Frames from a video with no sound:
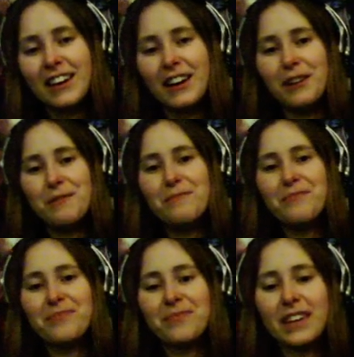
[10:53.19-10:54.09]
Um,
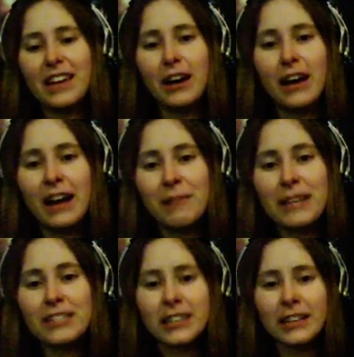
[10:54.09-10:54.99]
I'm
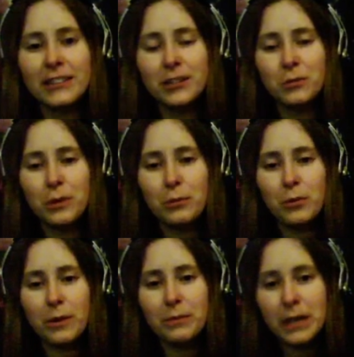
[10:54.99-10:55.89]
actually going to do one
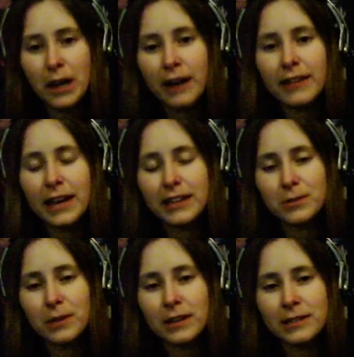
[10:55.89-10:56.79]
more beyond that as
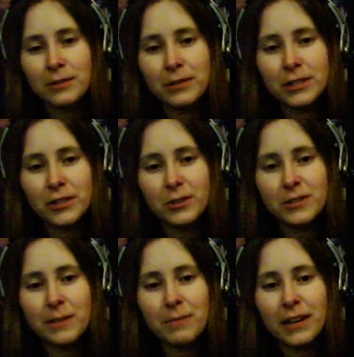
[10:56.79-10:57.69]
well, because I want to show you
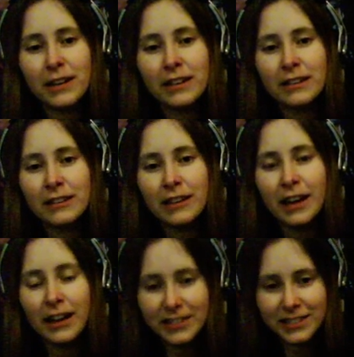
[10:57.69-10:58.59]
something
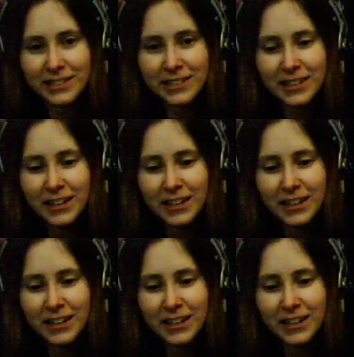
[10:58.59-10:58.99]
else.